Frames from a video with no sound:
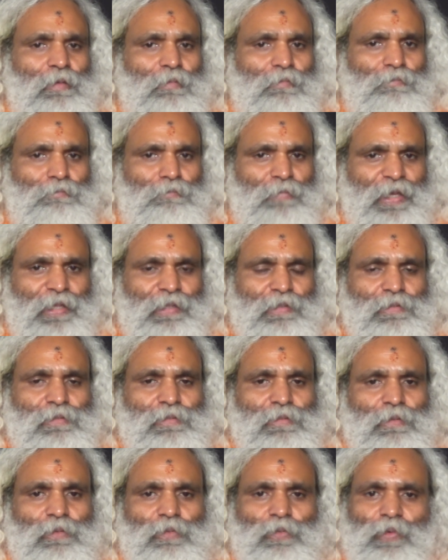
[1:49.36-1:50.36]

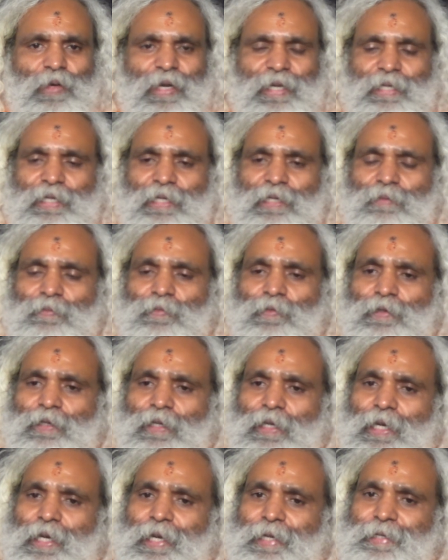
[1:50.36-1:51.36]
means
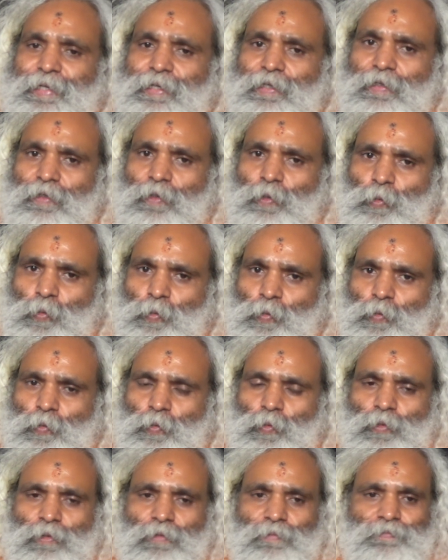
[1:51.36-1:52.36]
whatever I
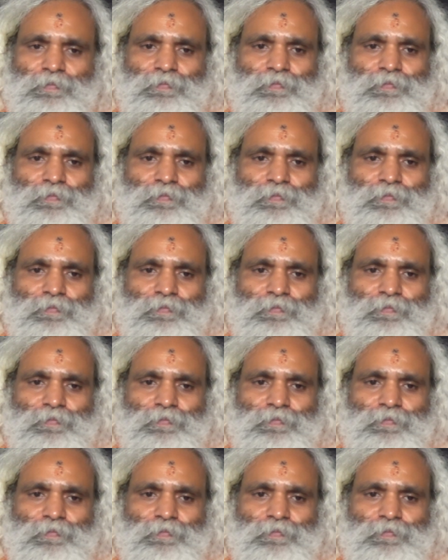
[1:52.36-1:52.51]
do,